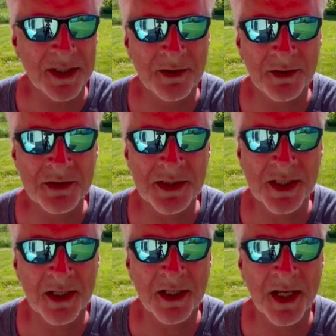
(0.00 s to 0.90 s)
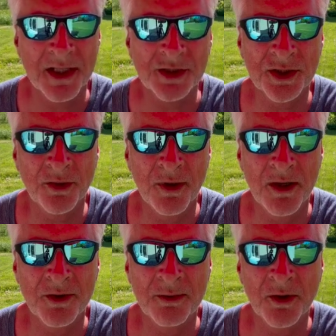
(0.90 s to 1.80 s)
there's actually a
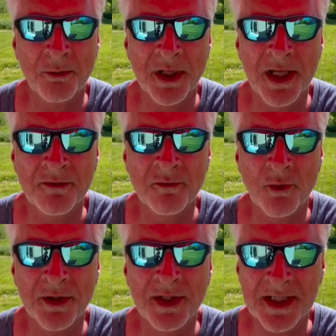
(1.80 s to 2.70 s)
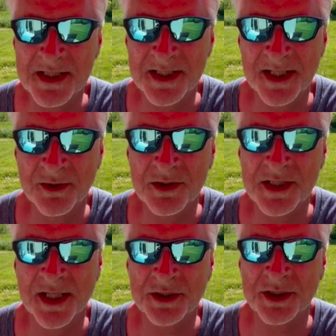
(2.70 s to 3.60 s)
roundabout plan for this
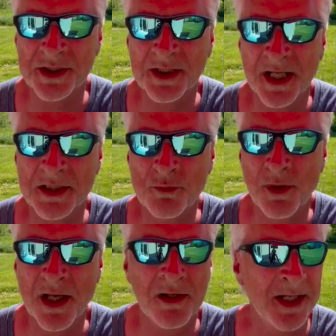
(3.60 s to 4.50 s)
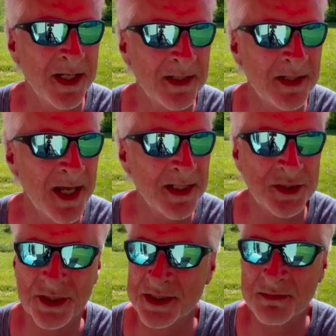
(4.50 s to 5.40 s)
intersection as well. And that
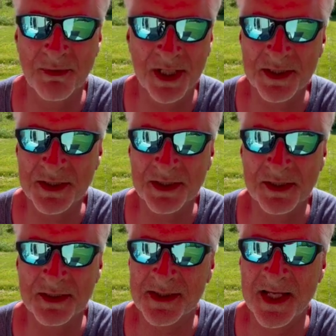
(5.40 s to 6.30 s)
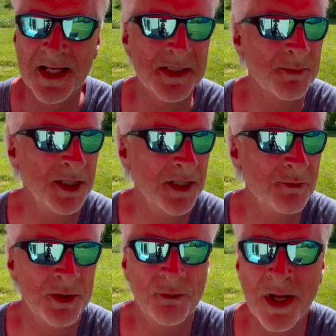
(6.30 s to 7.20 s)
just makes sense because
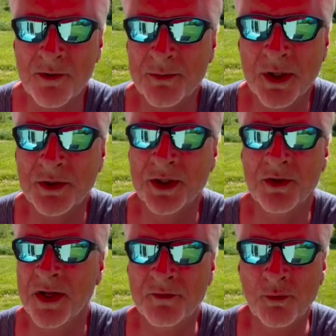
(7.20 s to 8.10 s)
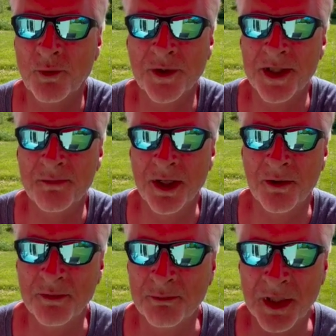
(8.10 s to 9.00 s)
with a roundabout, you don't have to worry
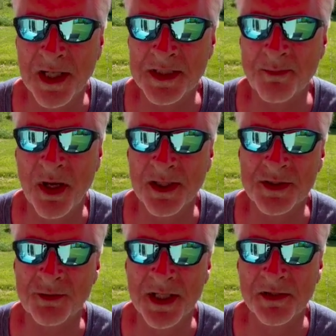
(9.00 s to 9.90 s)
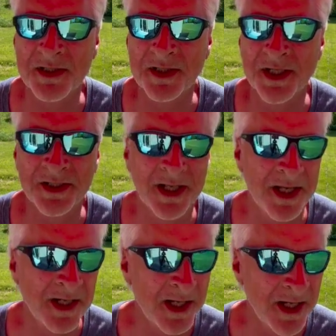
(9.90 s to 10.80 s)
about blind spots or anything like
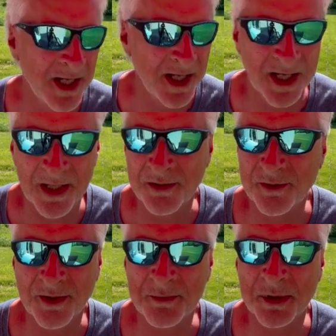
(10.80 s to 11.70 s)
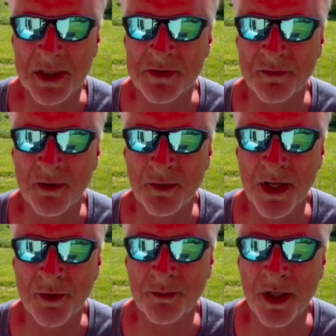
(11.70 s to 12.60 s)
that. Another great place for a
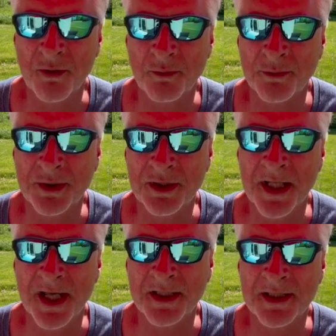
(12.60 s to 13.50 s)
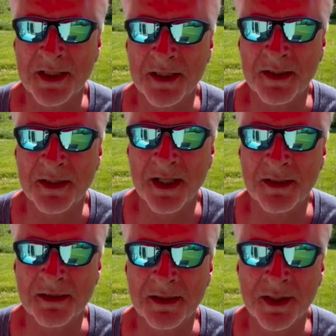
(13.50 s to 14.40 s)
roundabout would be that
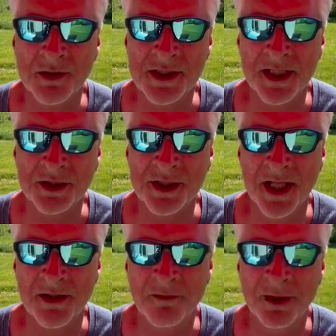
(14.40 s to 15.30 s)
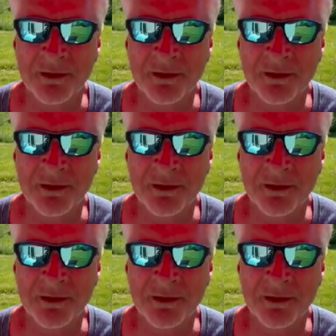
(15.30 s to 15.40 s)
intersection that everybody